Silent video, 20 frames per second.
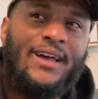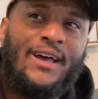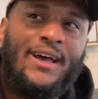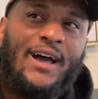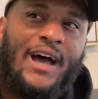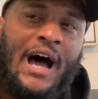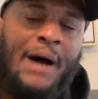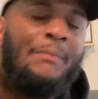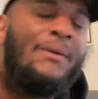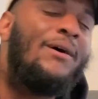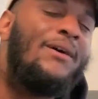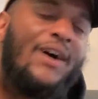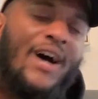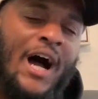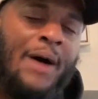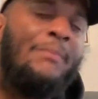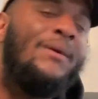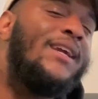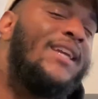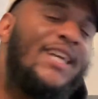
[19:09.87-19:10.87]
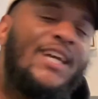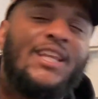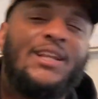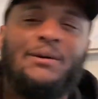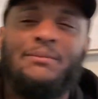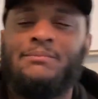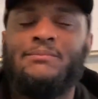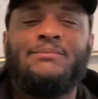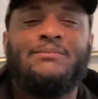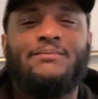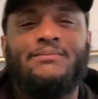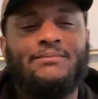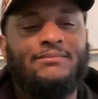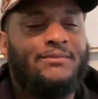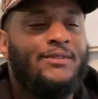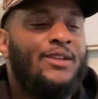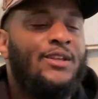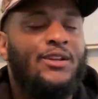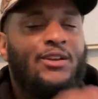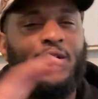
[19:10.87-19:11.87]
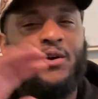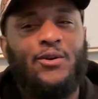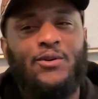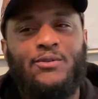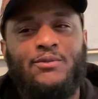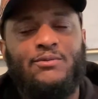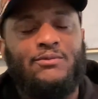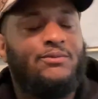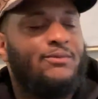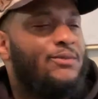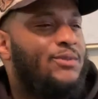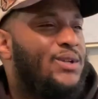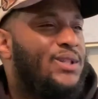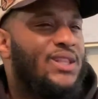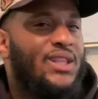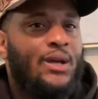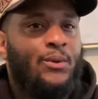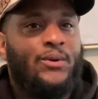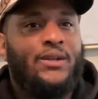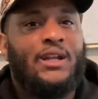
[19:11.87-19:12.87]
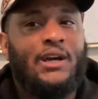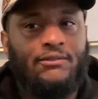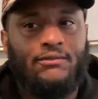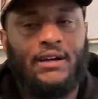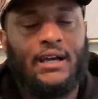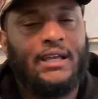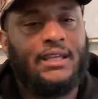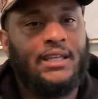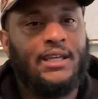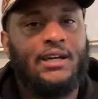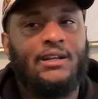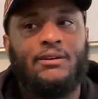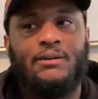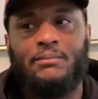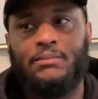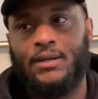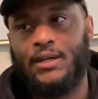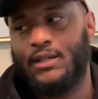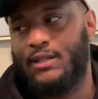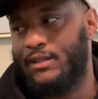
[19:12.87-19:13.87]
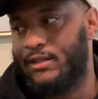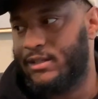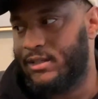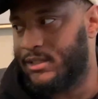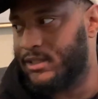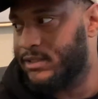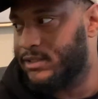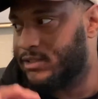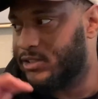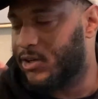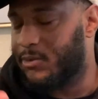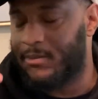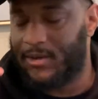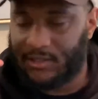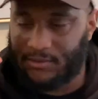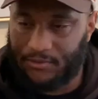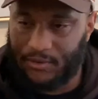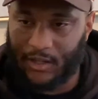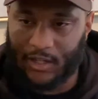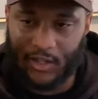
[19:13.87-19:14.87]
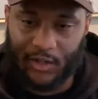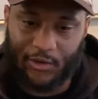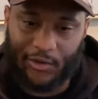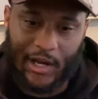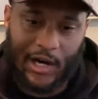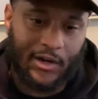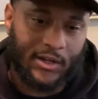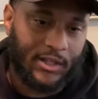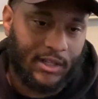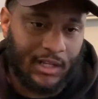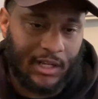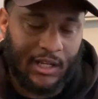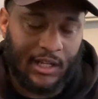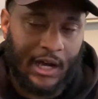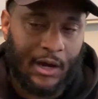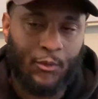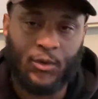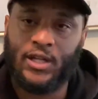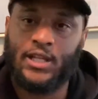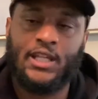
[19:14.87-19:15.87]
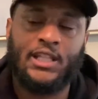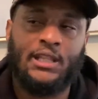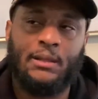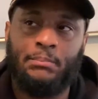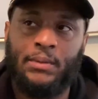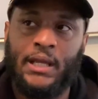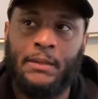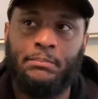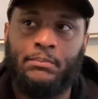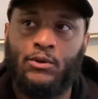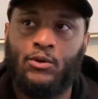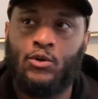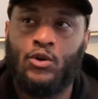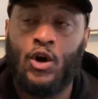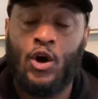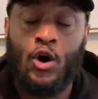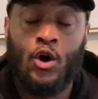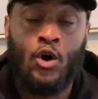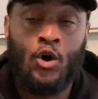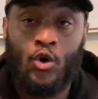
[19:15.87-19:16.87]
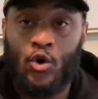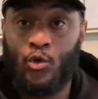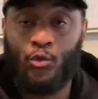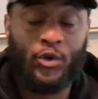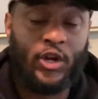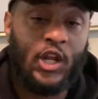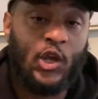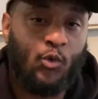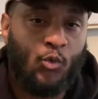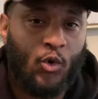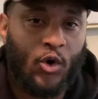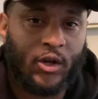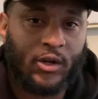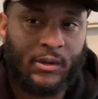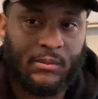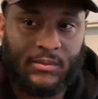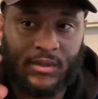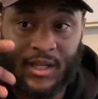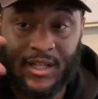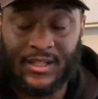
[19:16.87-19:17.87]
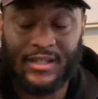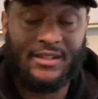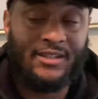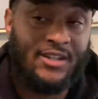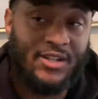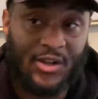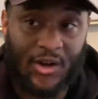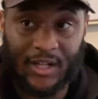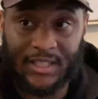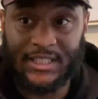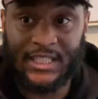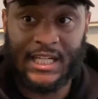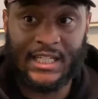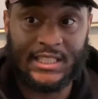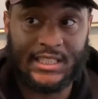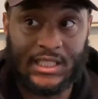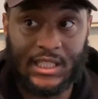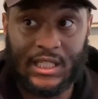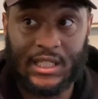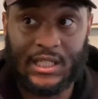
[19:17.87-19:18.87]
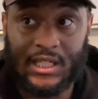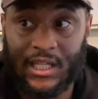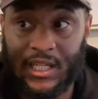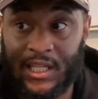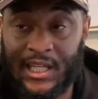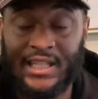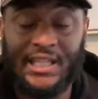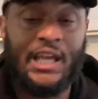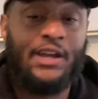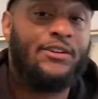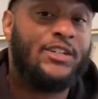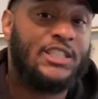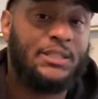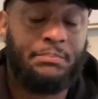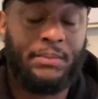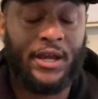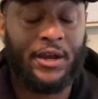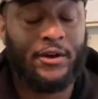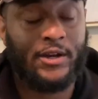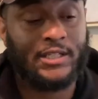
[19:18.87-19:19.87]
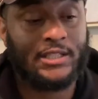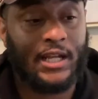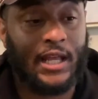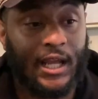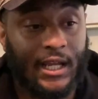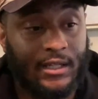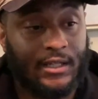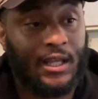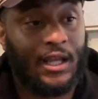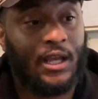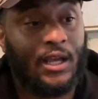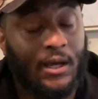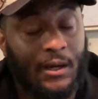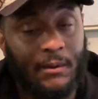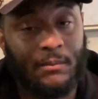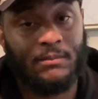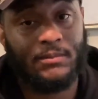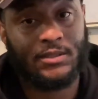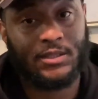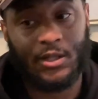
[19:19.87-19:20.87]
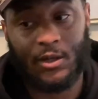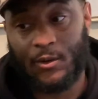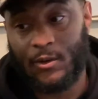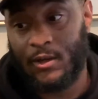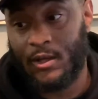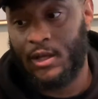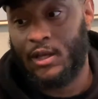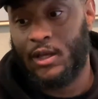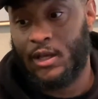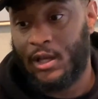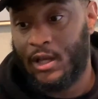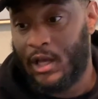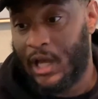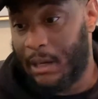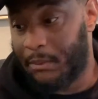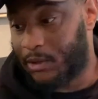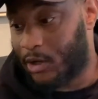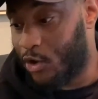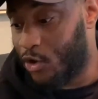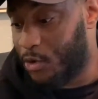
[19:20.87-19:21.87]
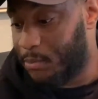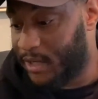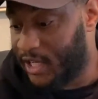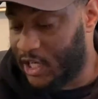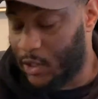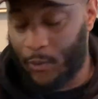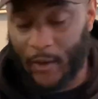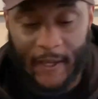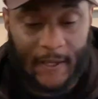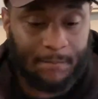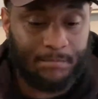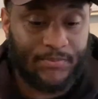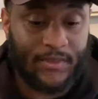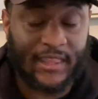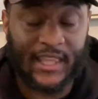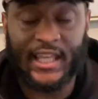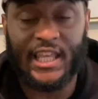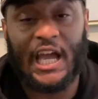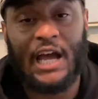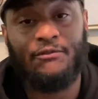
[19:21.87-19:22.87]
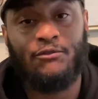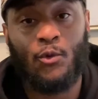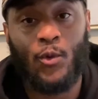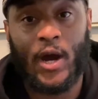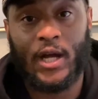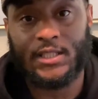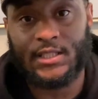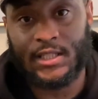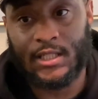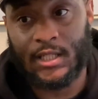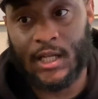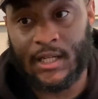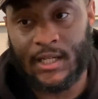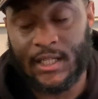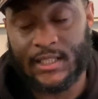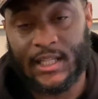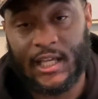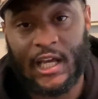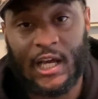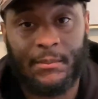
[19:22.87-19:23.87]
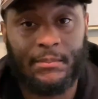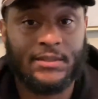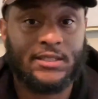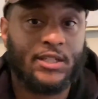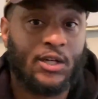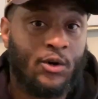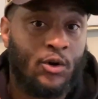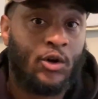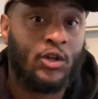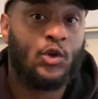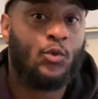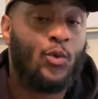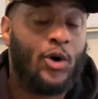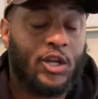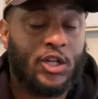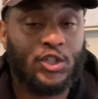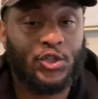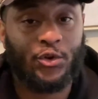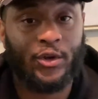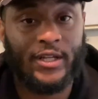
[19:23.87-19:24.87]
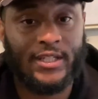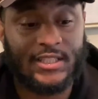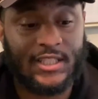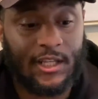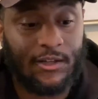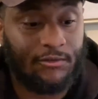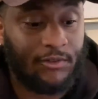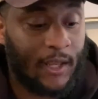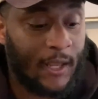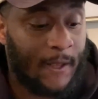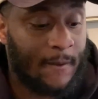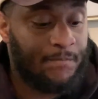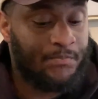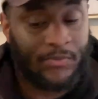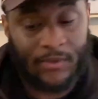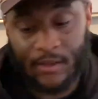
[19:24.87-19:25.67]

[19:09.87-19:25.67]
I'm going to get them, you know, whenever I get them. But it's so much fucking crowded. And I want to get the people who really want them, you know, a chance to get their experience, like, damn. So, I'm cool. But anyway, thank y'all for watching another episode on the Wallet Dreams TV.